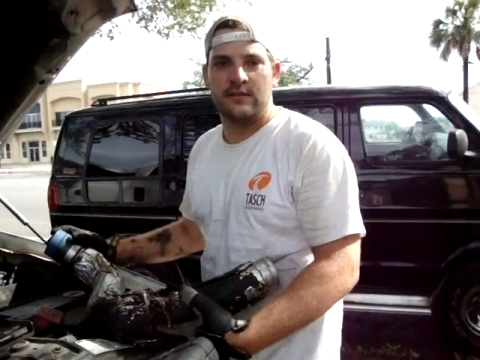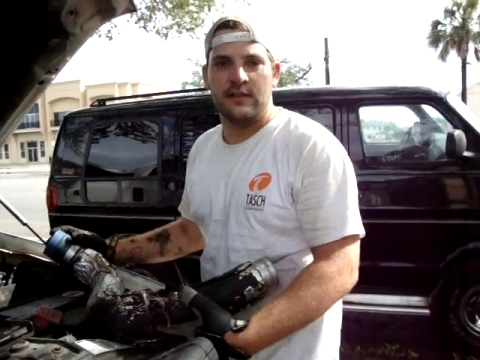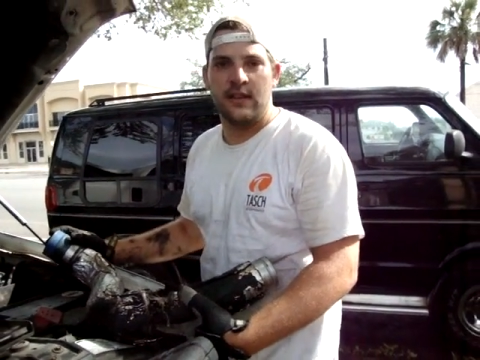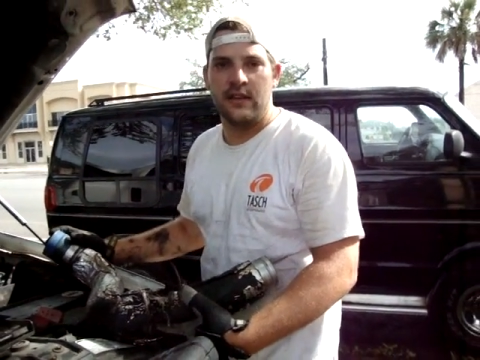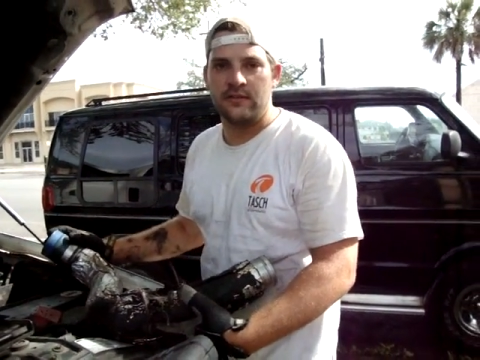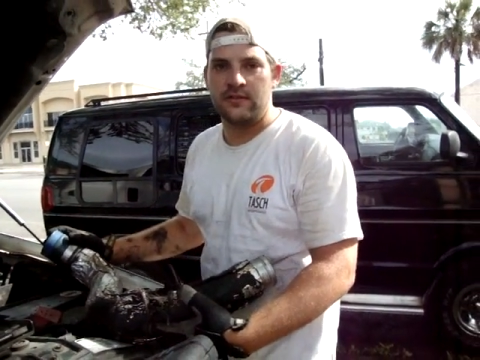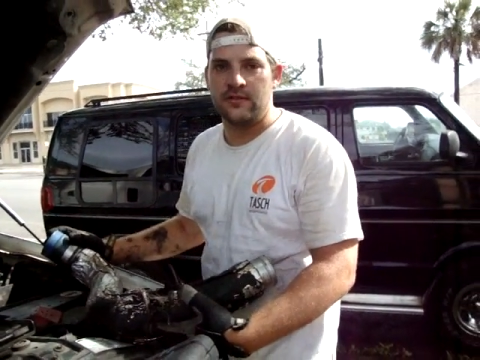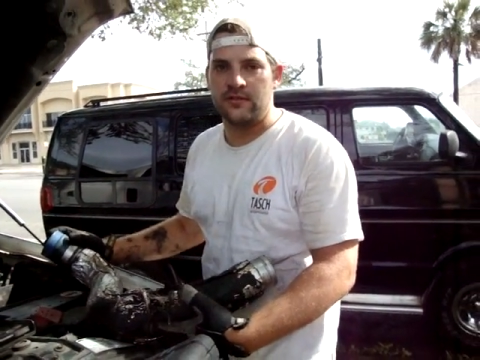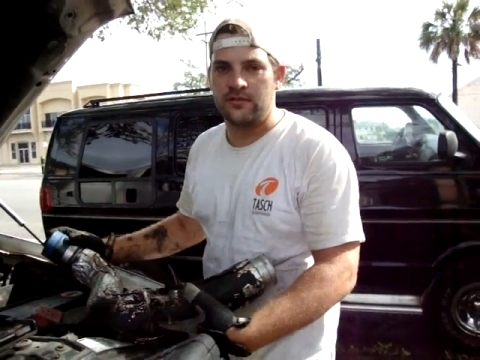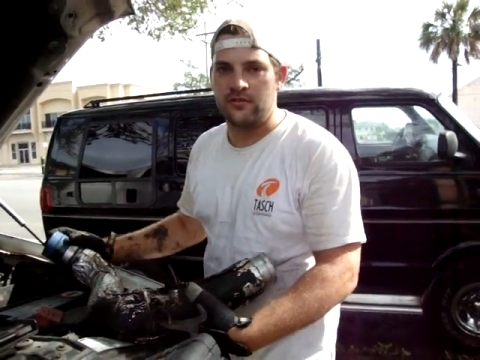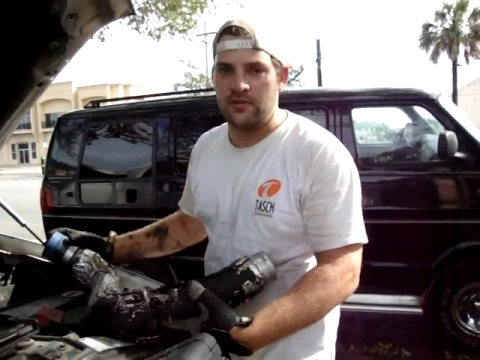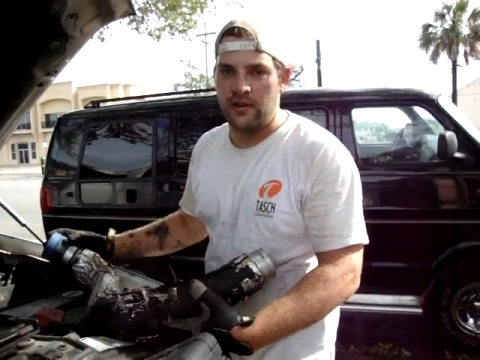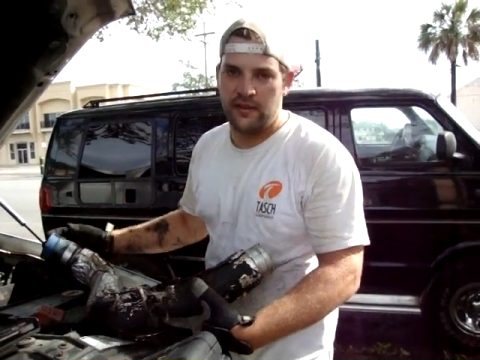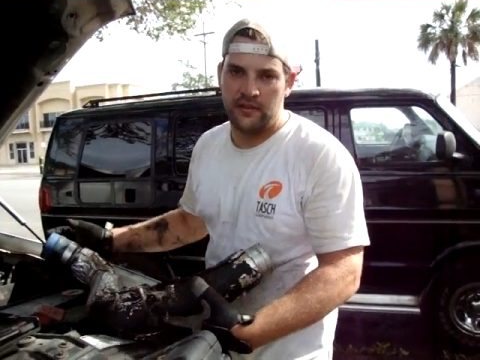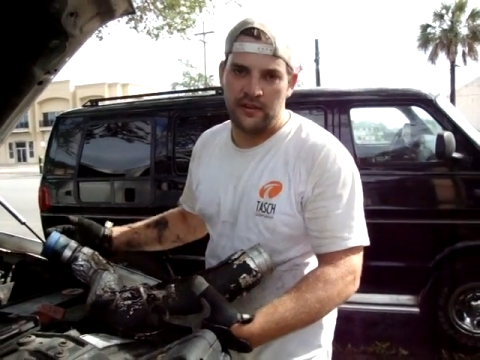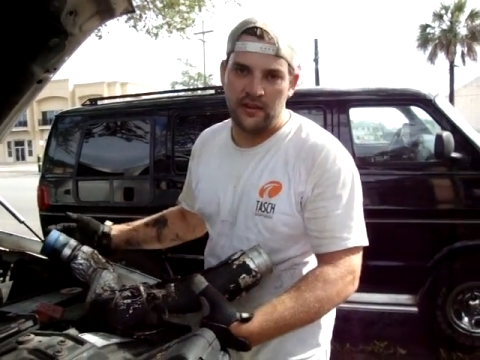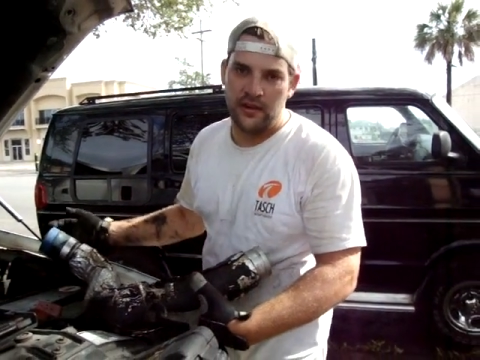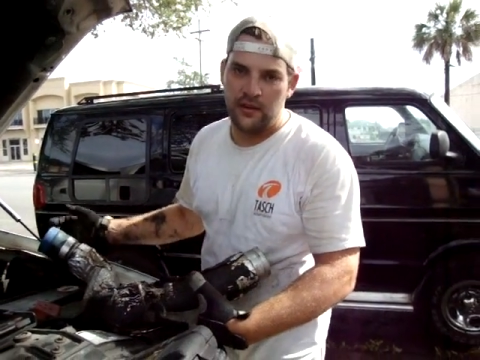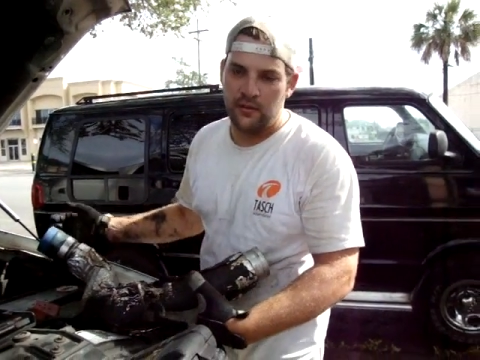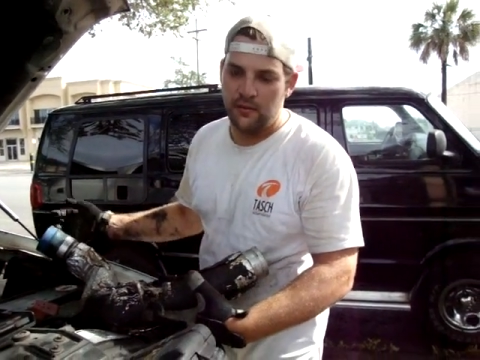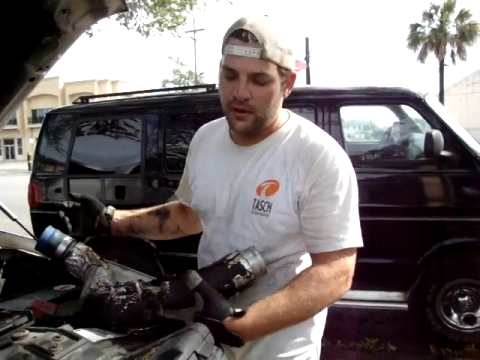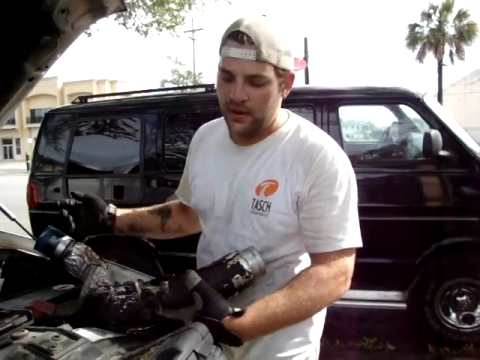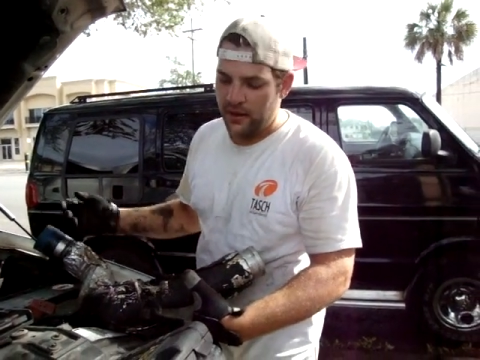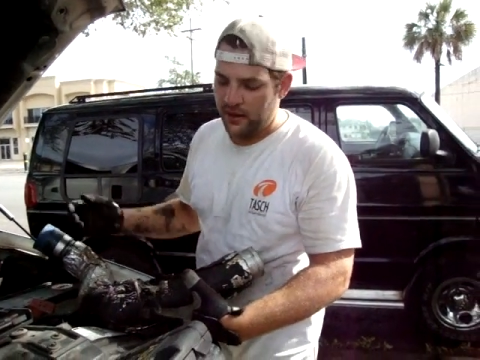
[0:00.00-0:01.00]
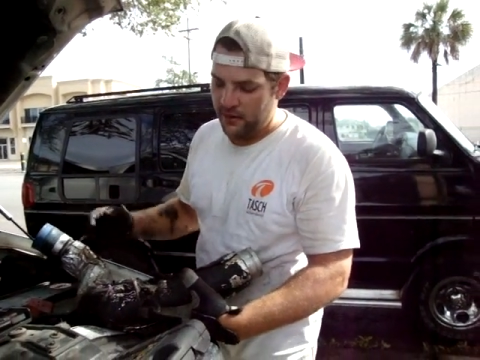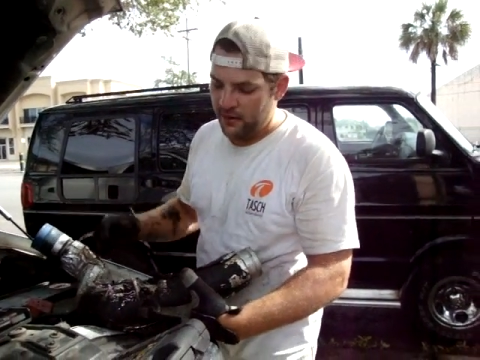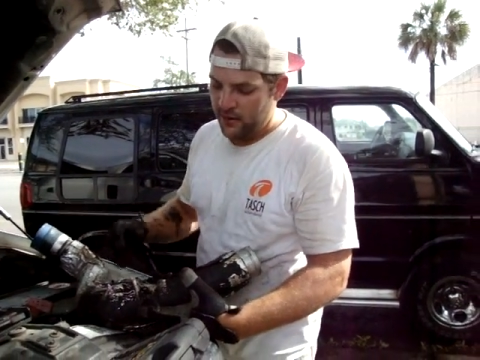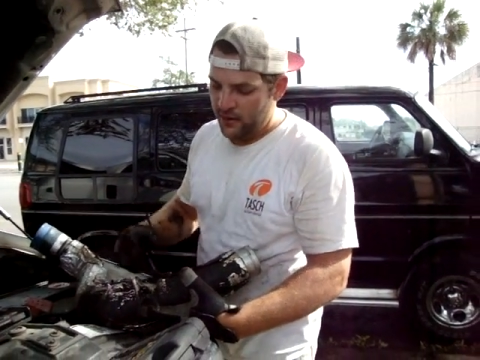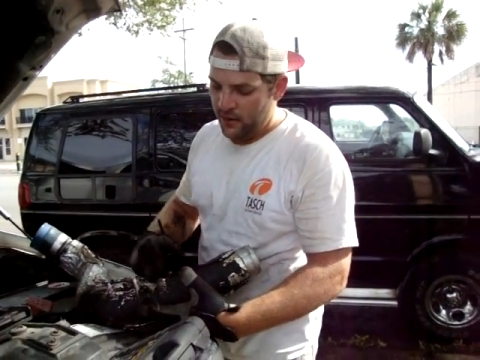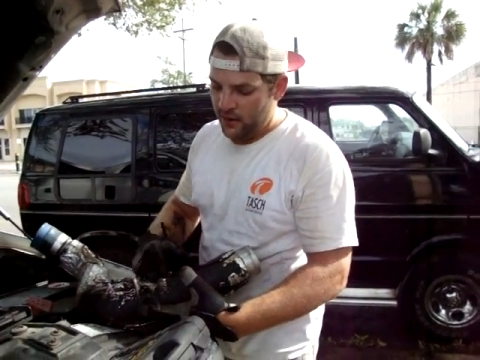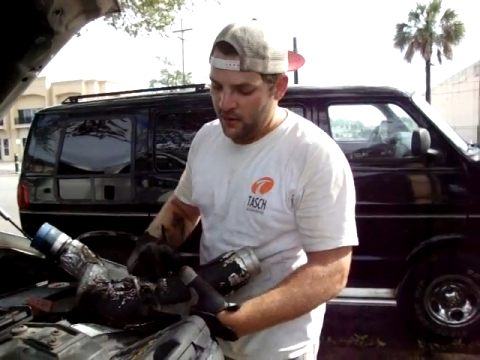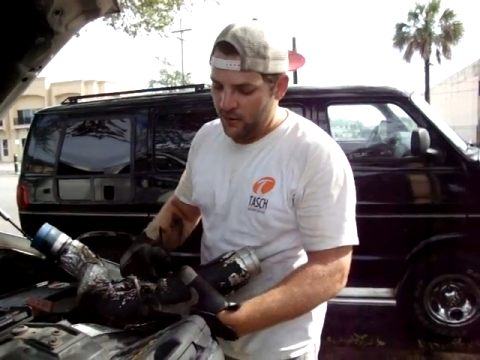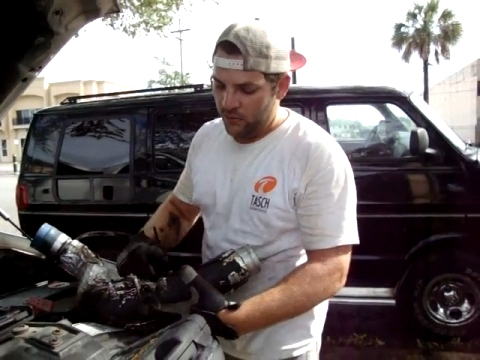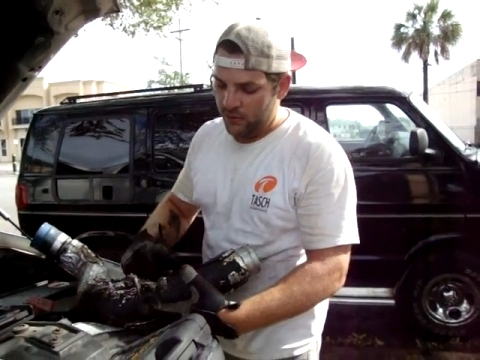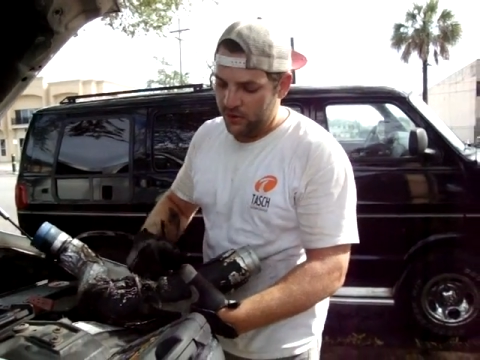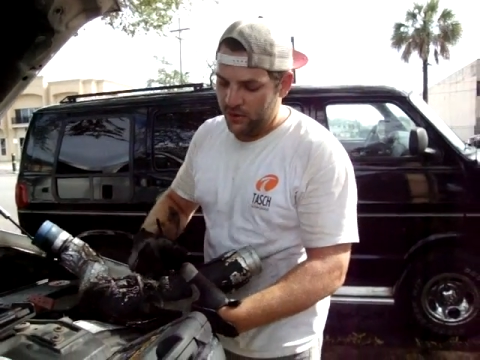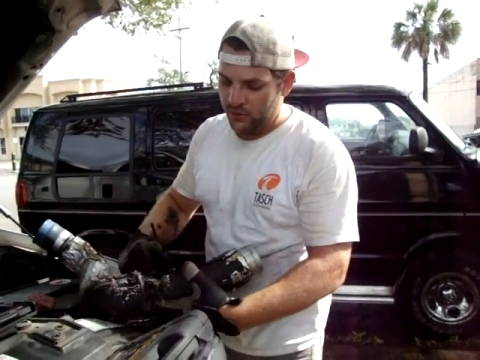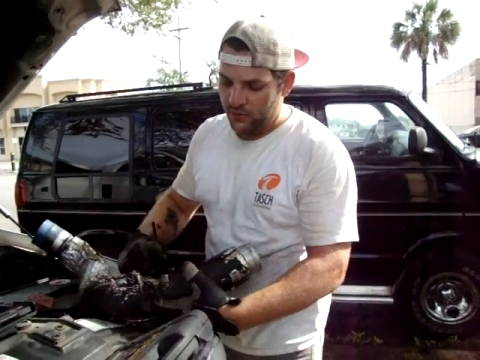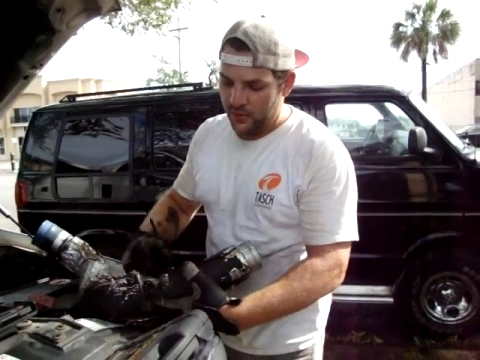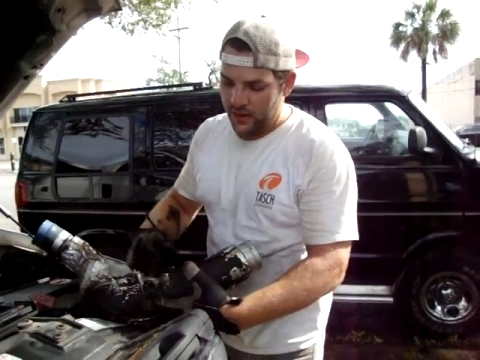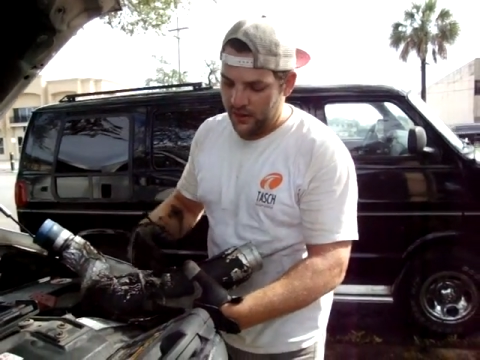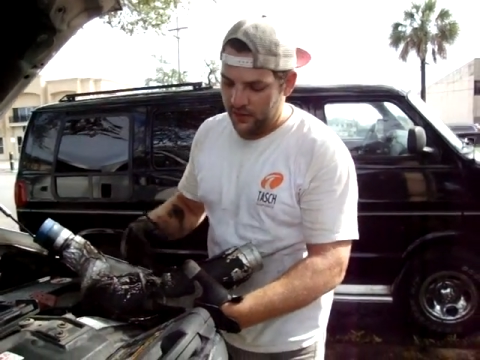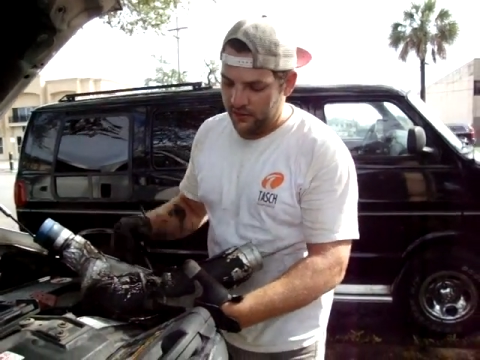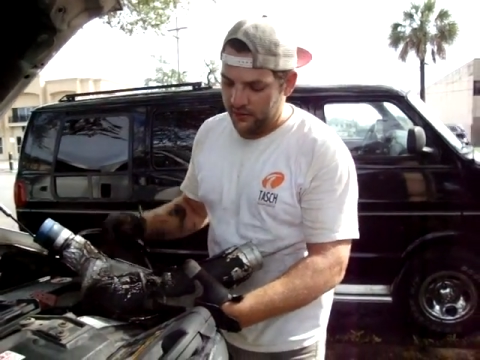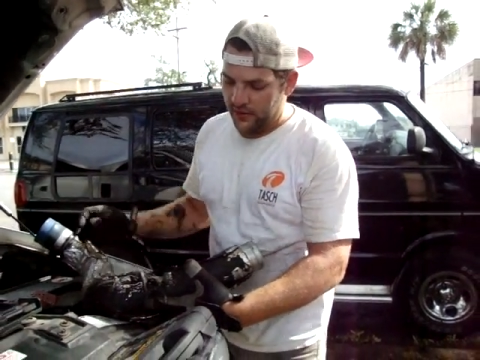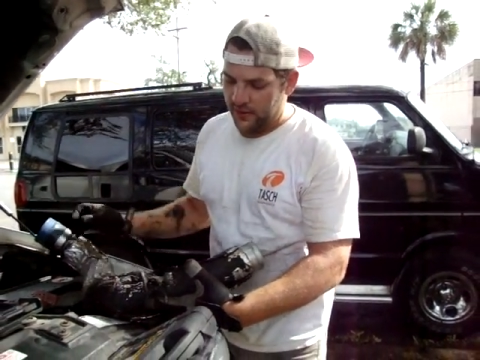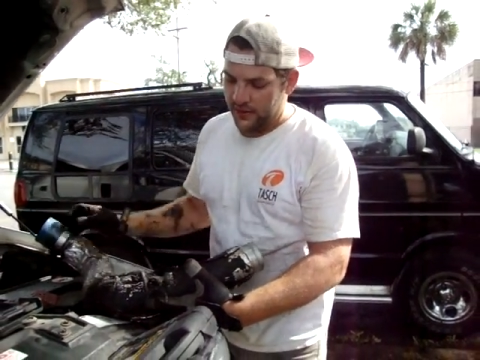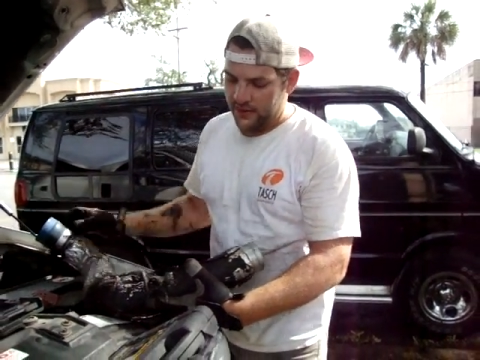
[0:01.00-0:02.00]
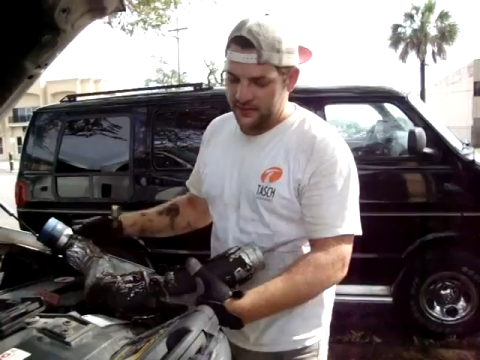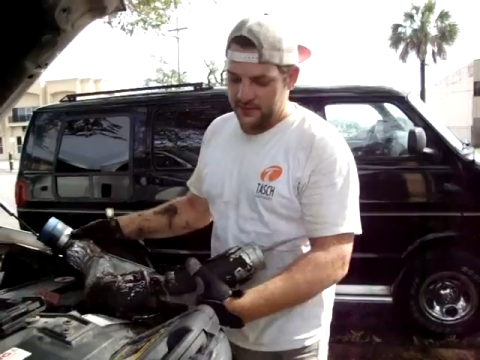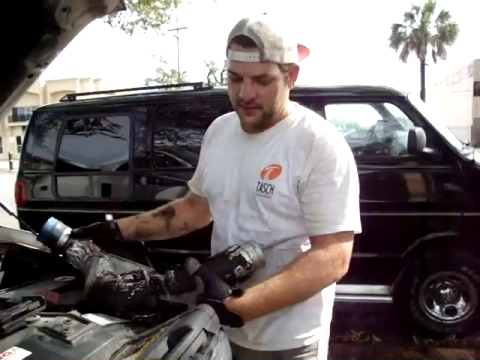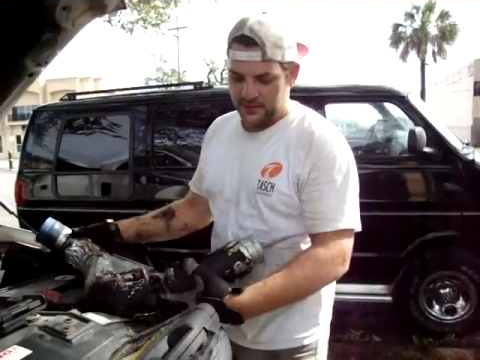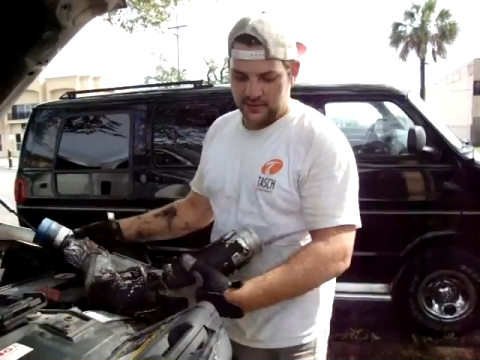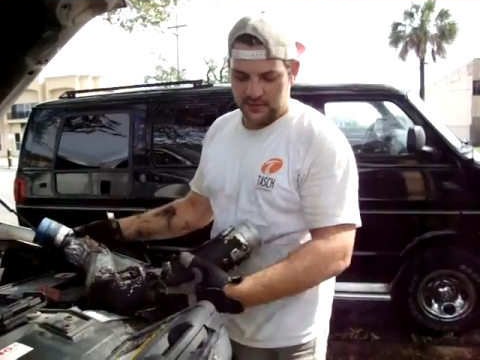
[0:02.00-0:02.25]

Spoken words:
tensile strength anyway when you weld this.